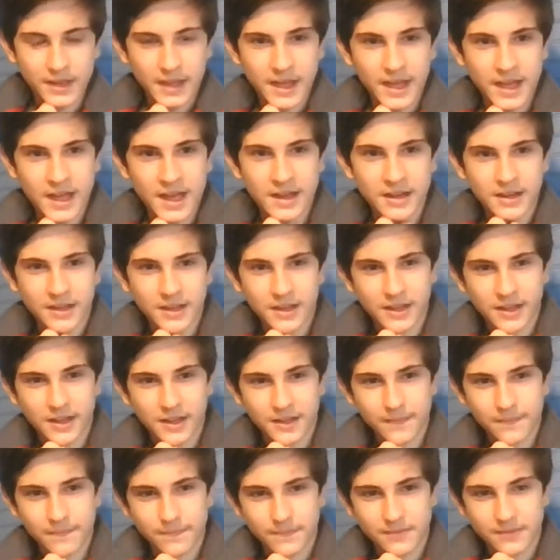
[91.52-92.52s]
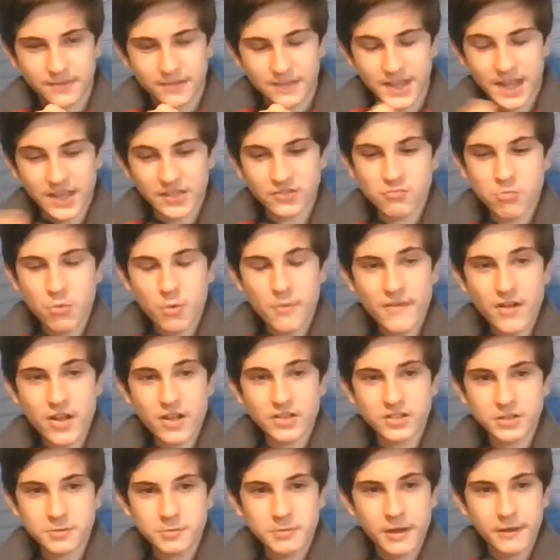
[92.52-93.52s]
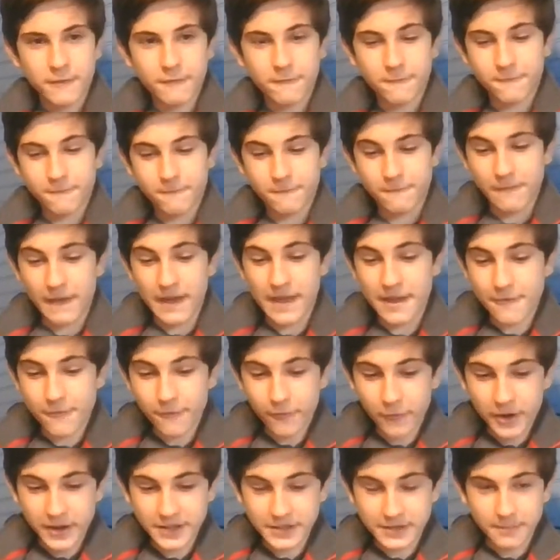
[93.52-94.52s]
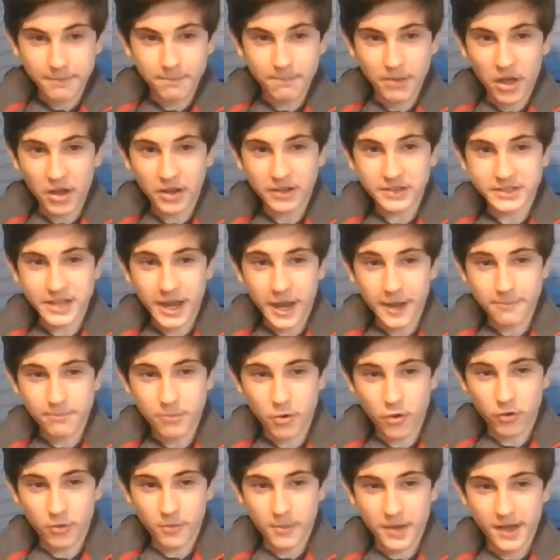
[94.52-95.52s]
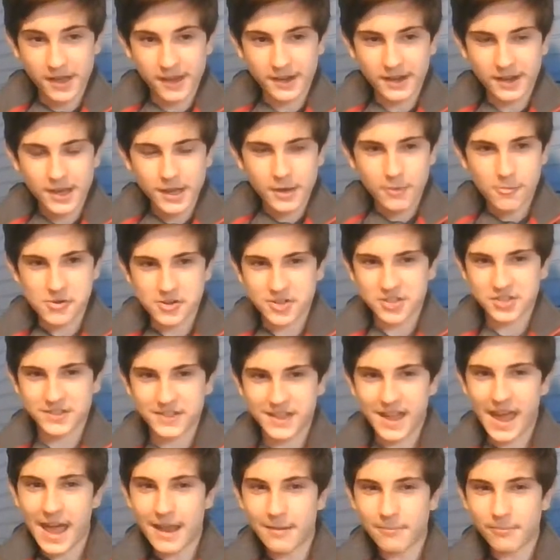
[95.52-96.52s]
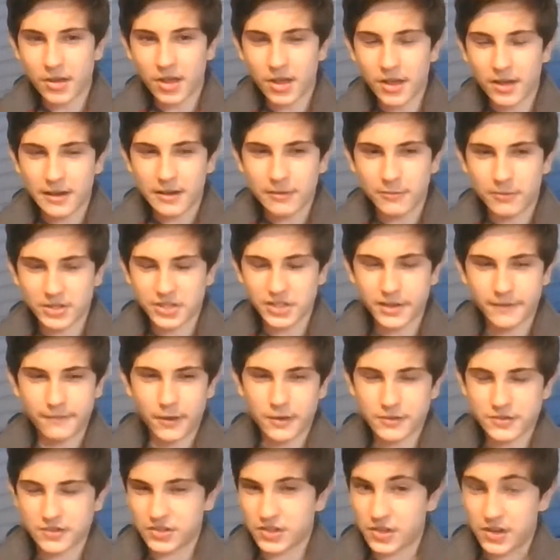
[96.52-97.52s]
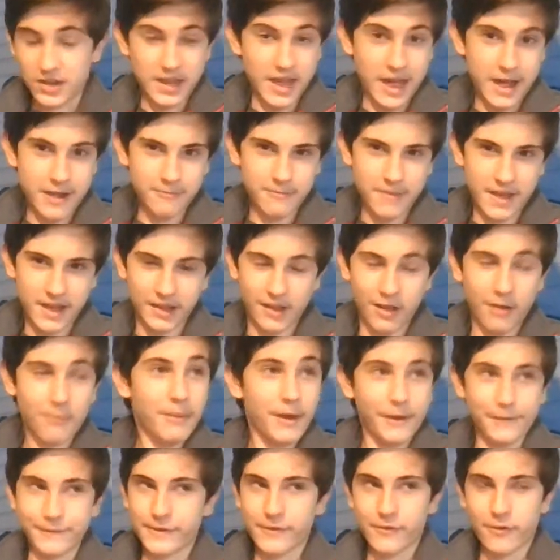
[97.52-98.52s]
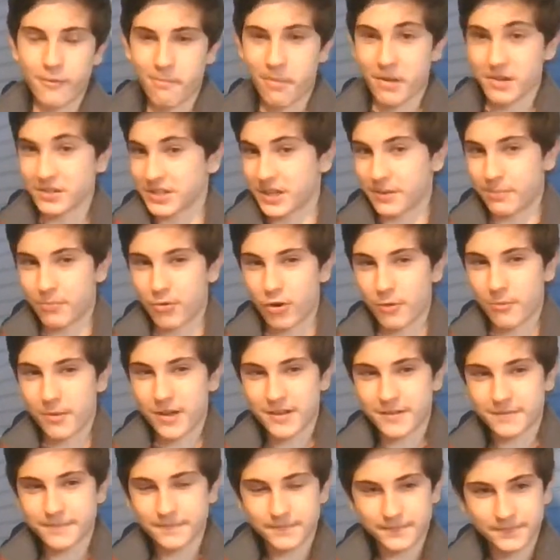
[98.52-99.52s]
And uh, next I'm moving on to my favorite bug type Pokemon, which is Yanma, which evolves into Yanmega, my favorite bug type Pokemon.